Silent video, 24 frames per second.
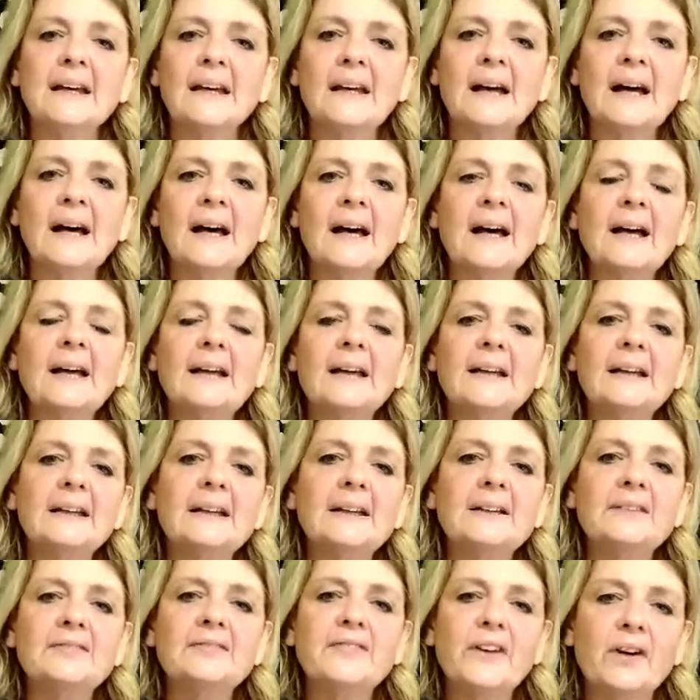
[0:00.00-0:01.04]

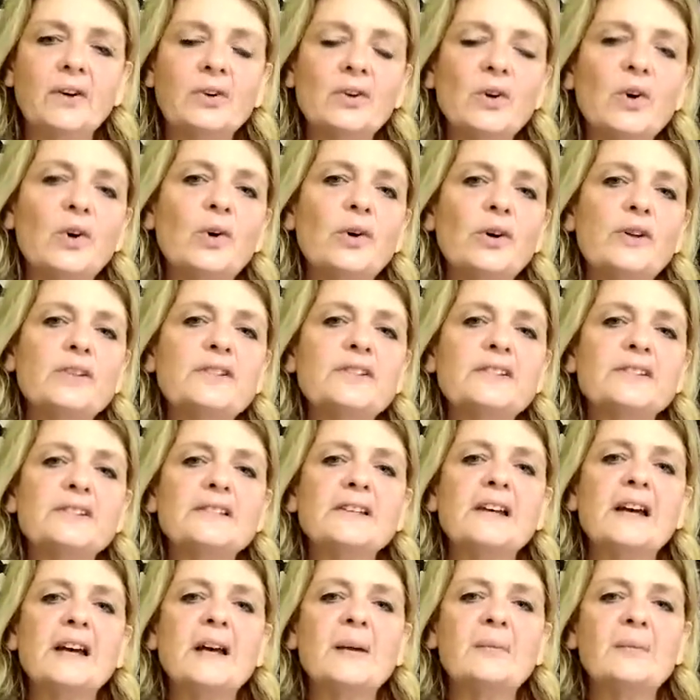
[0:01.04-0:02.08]
I felt God
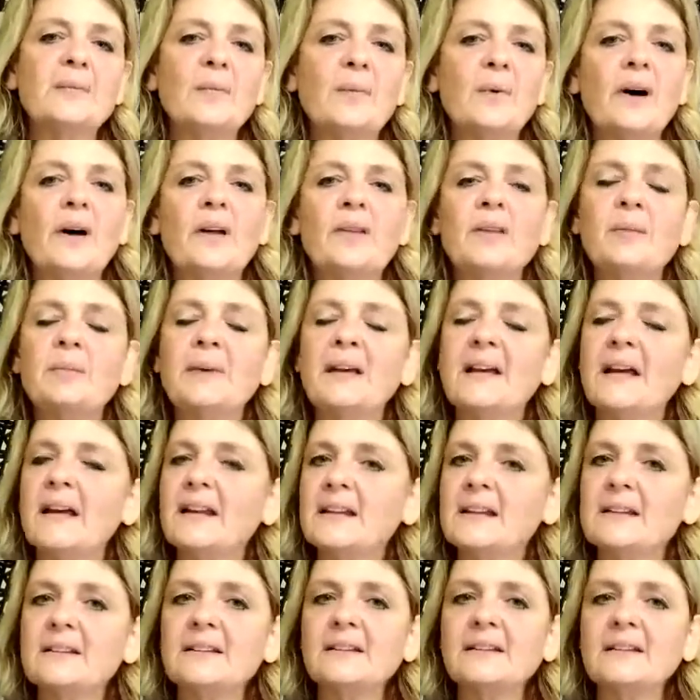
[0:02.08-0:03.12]
at the
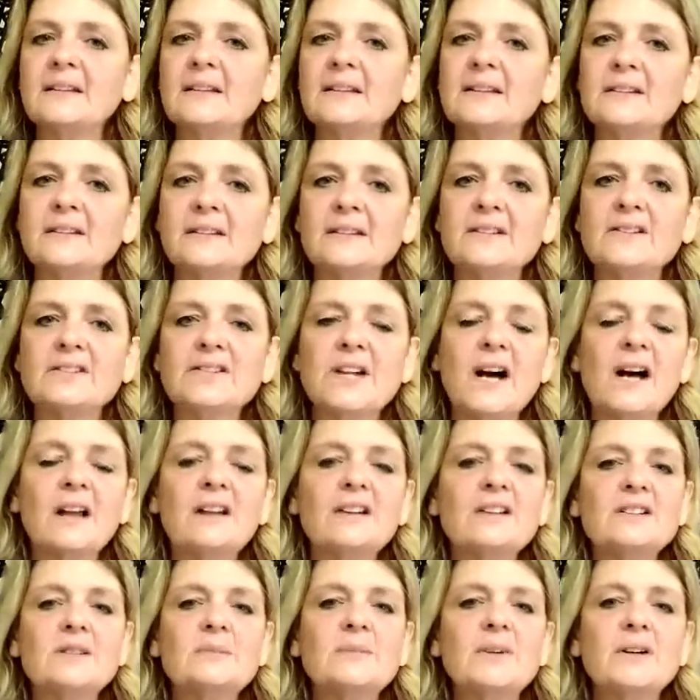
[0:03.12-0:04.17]
beginning
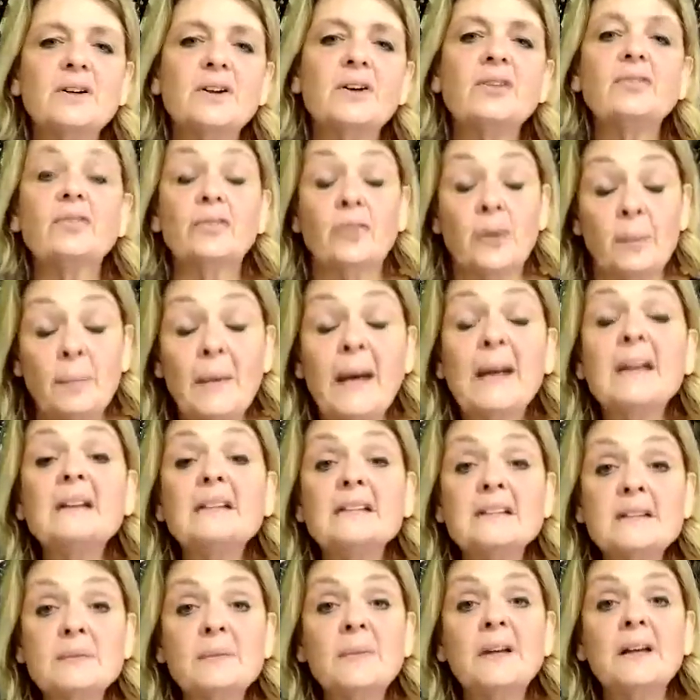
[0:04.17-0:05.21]
challenged me or
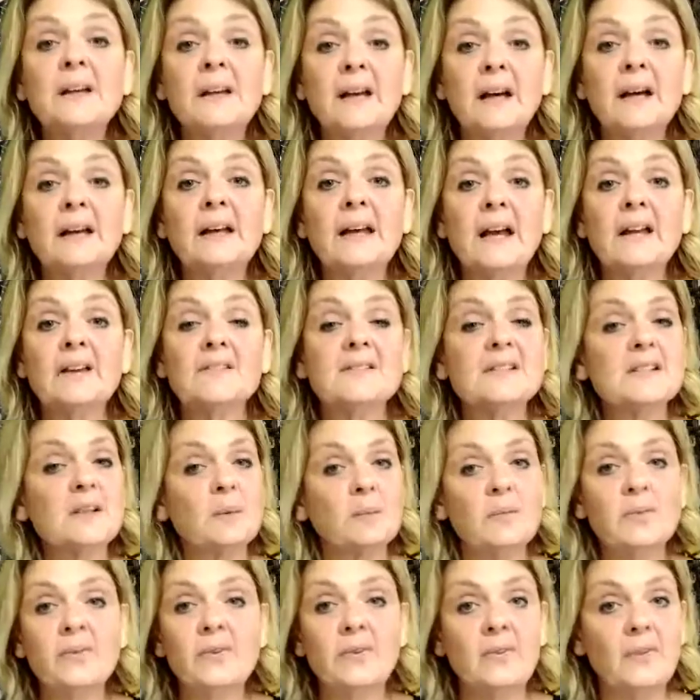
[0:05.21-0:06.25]
reminding me again of
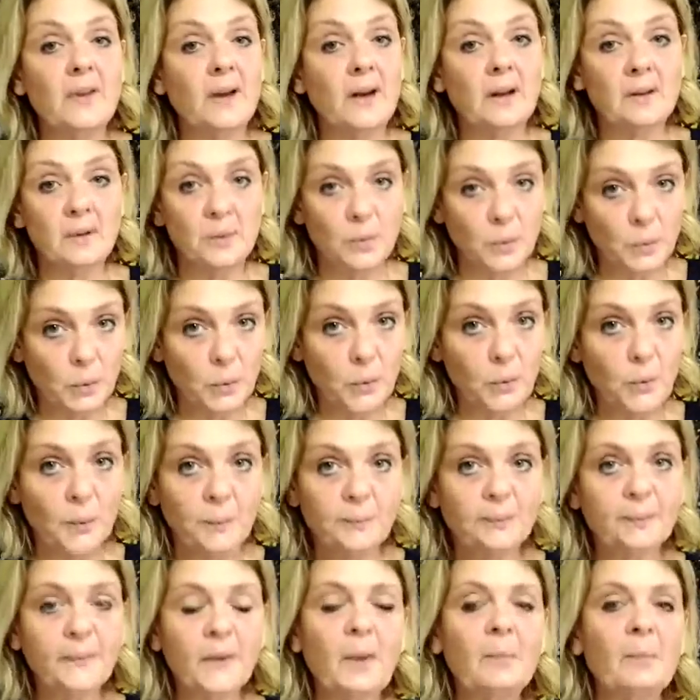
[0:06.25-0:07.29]
something that I know,
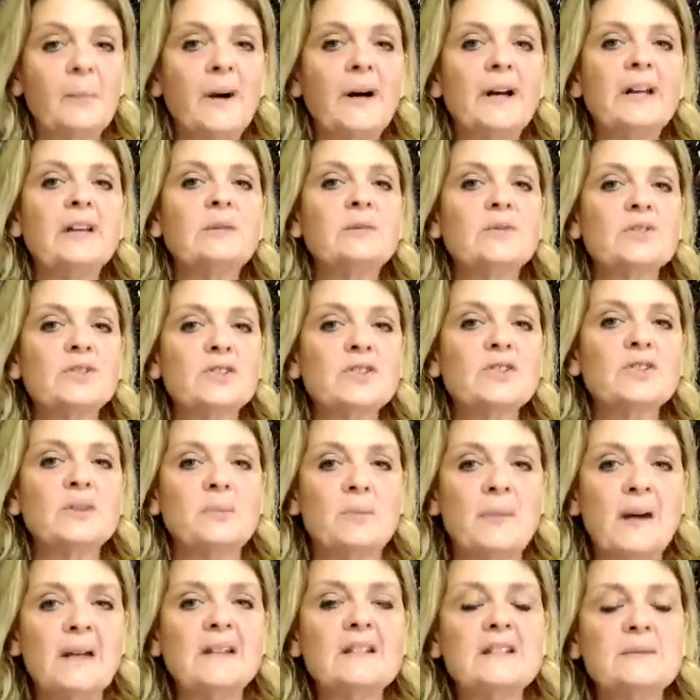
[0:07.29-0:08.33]
but he was just
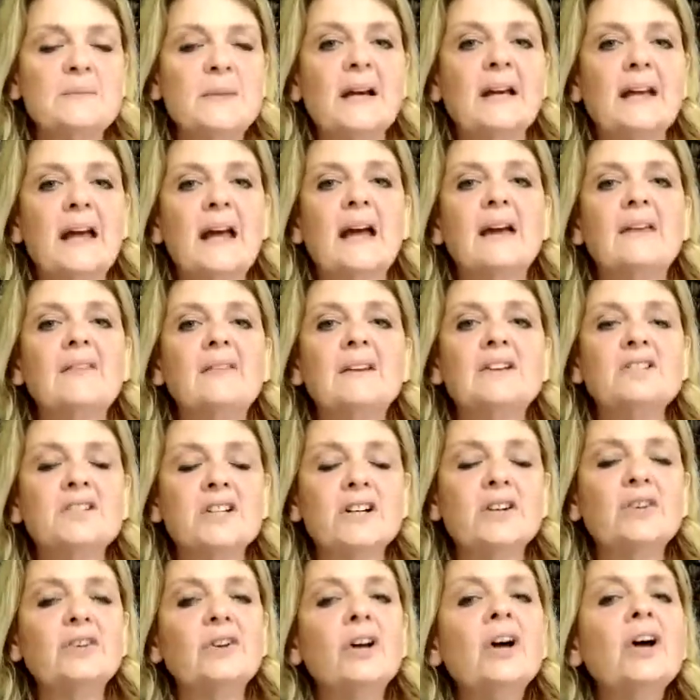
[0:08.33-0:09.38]
reminding me again that,
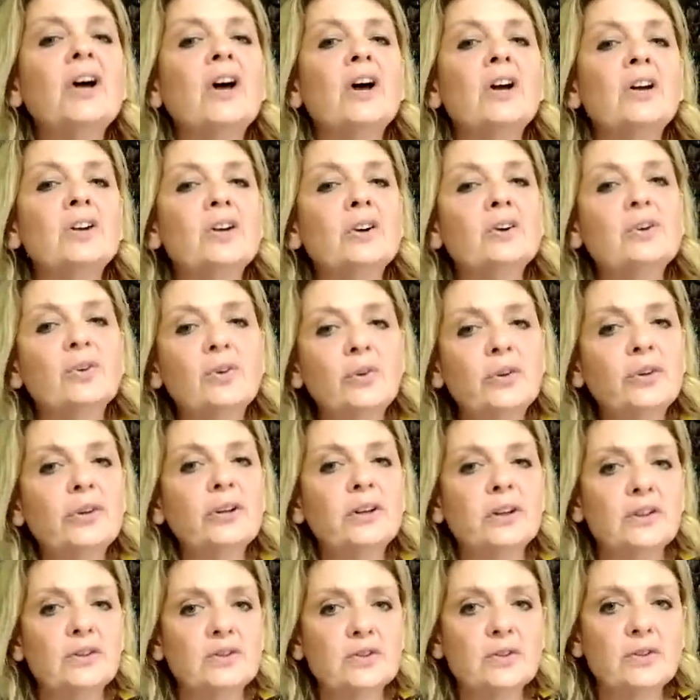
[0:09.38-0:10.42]
Jill, you're not only in
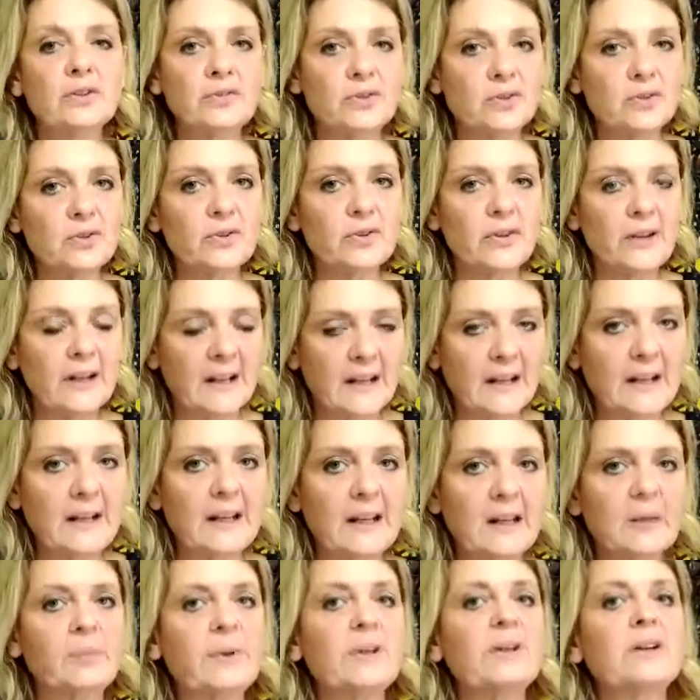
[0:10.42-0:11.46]
control of the door of the clinic,
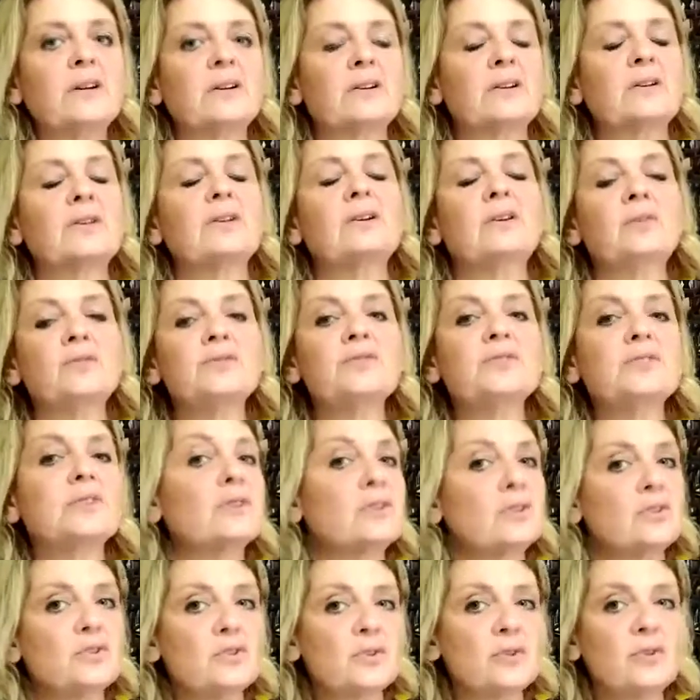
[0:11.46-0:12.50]
but you're also in
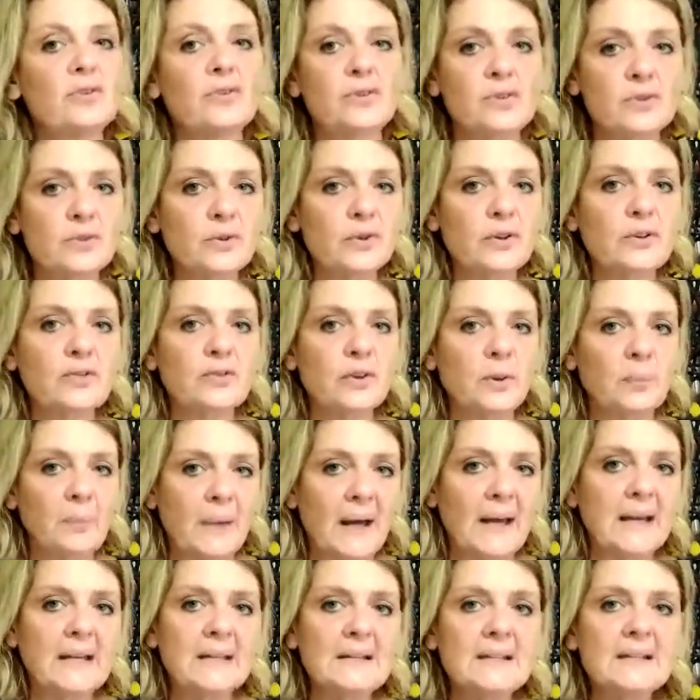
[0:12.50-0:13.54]
control of the door of your
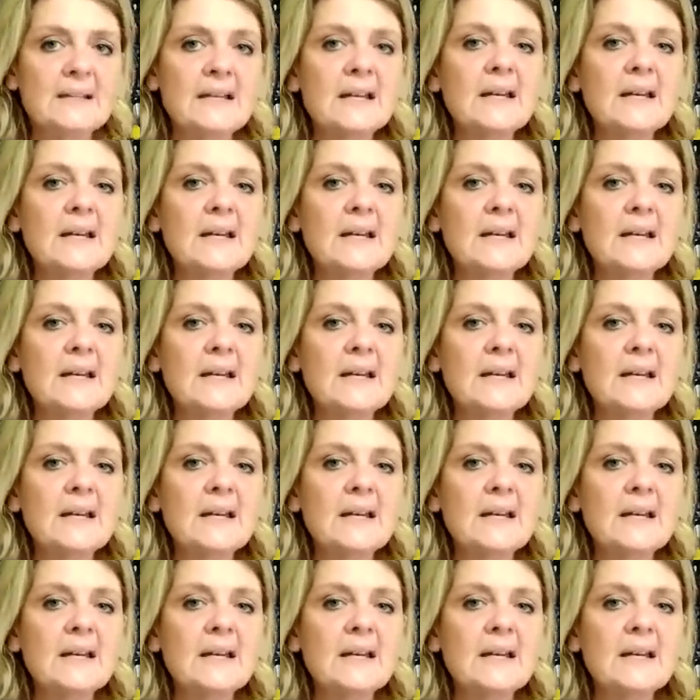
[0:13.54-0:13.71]
mind,